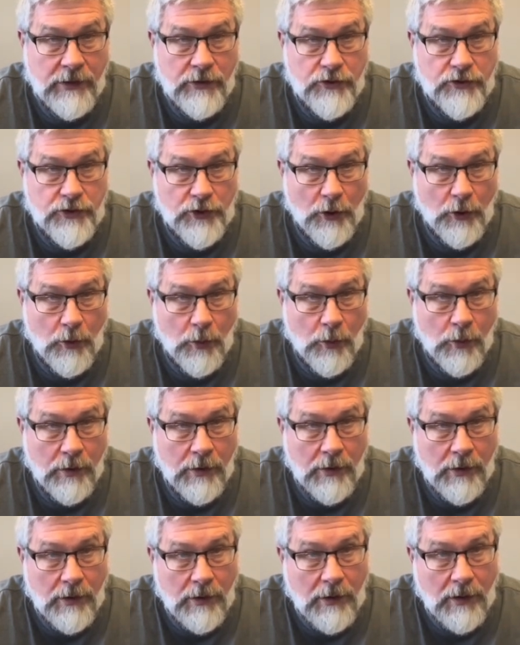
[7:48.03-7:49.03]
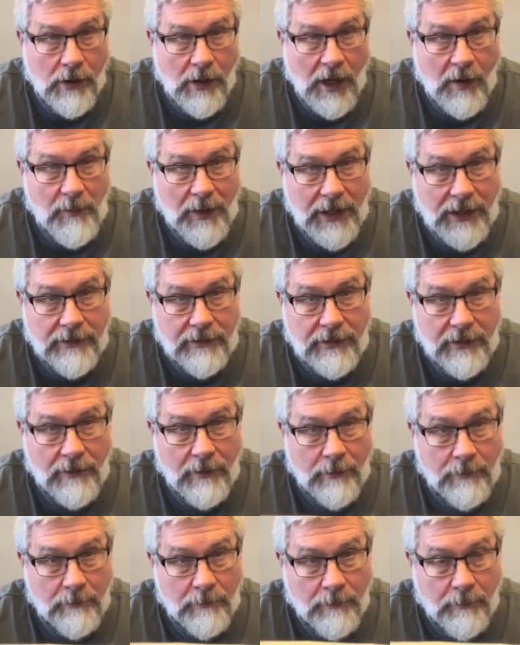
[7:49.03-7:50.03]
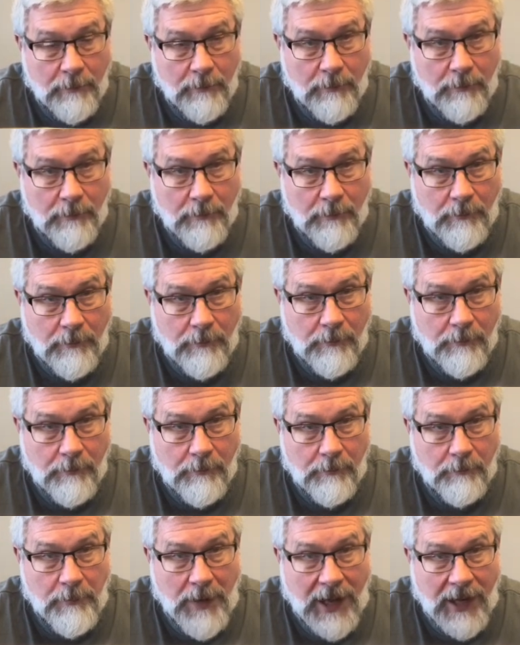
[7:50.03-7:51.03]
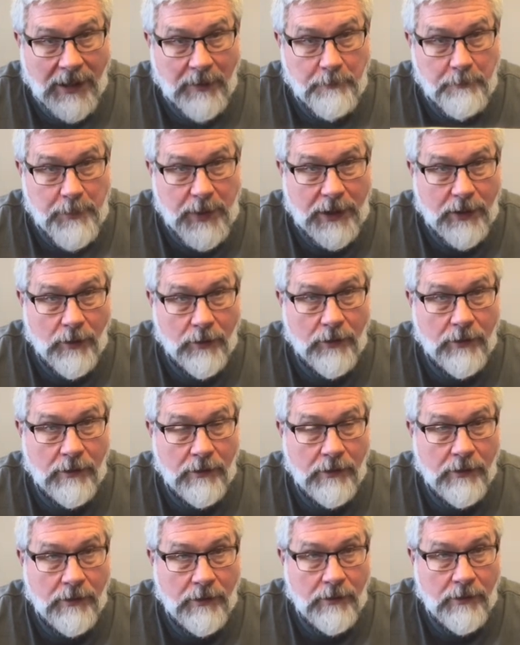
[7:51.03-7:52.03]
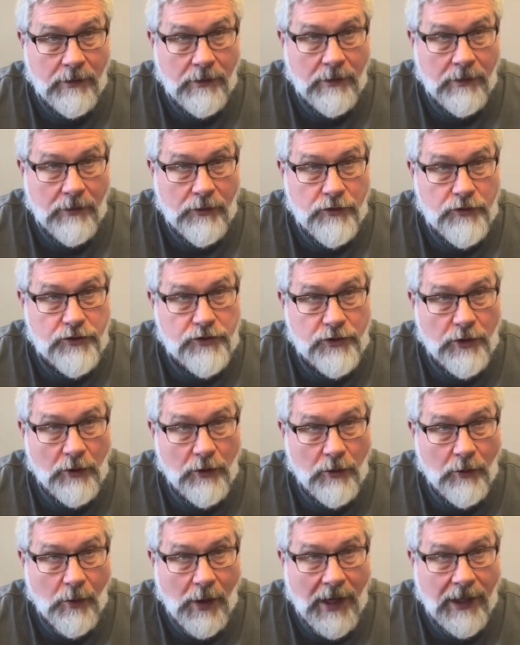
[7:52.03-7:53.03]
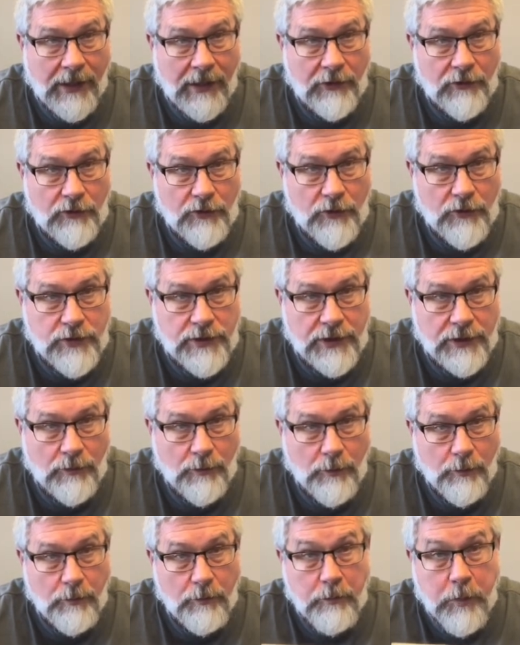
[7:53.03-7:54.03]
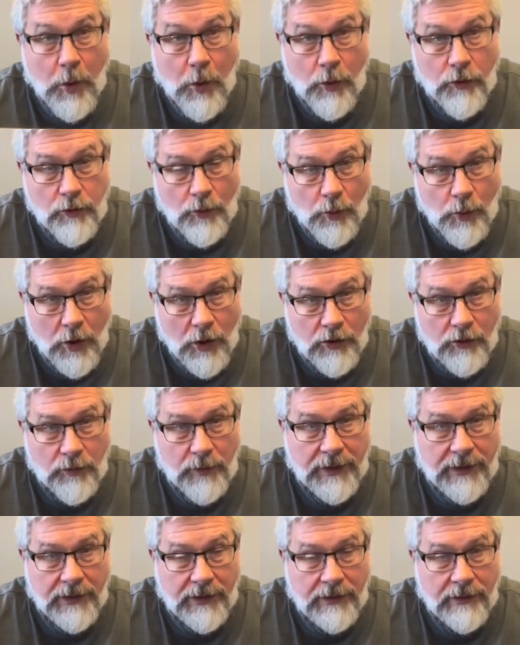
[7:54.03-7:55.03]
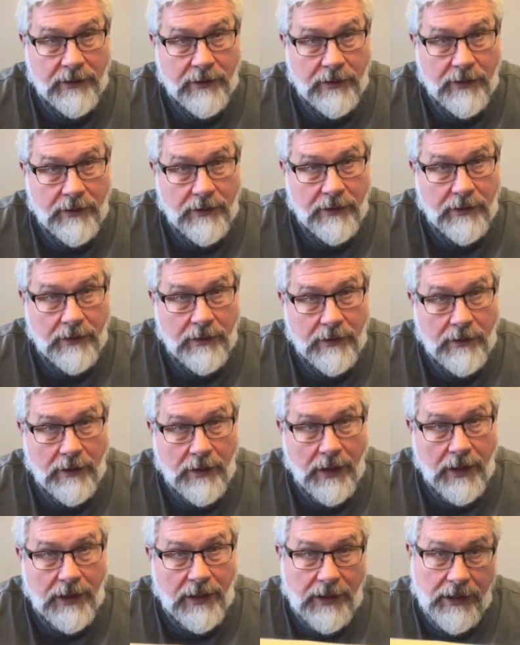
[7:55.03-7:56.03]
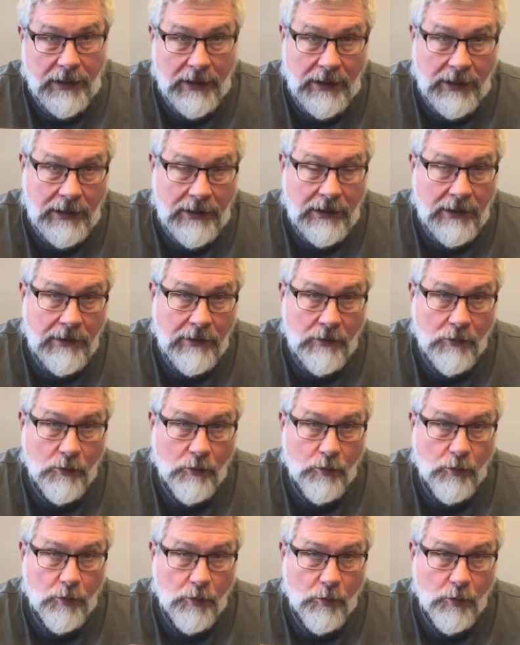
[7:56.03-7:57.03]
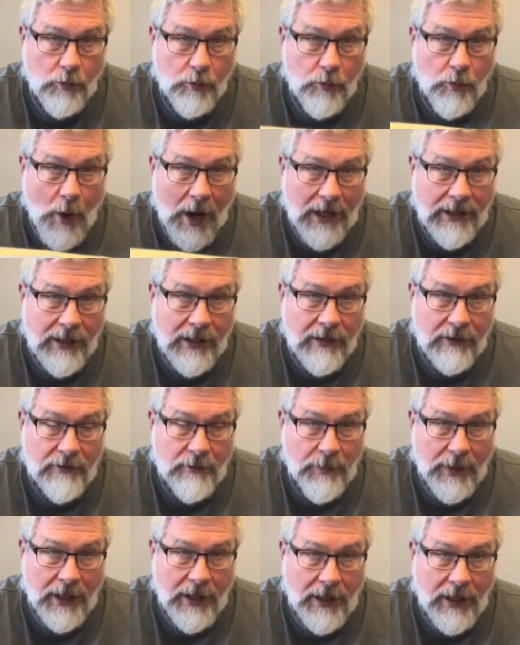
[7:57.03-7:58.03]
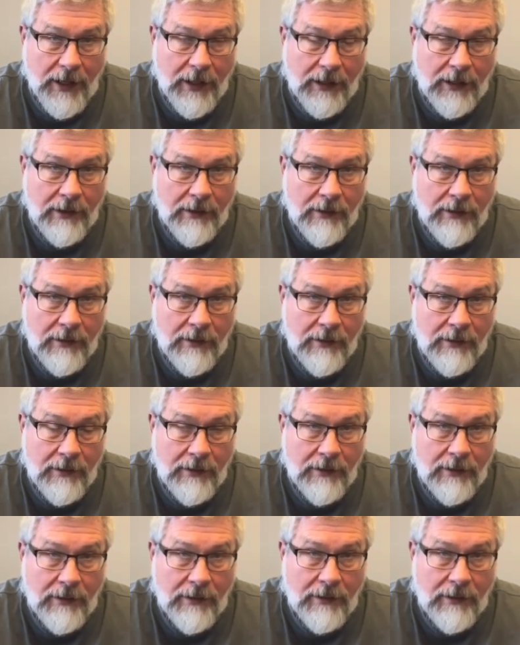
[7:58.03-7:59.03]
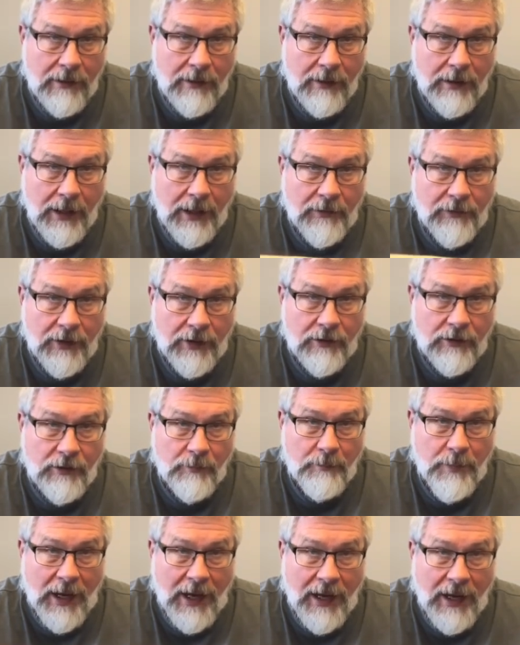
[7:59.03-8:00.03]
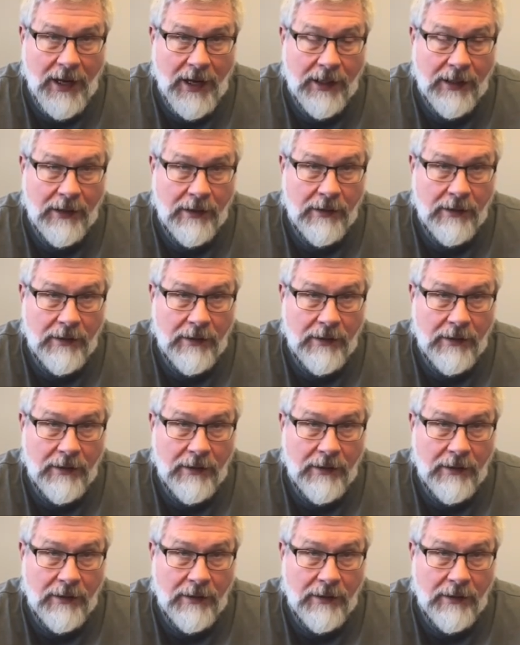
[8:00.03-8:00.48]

So I made the bag bigger so I can use it, pour the water in it, eat right out of the bag, and then the bag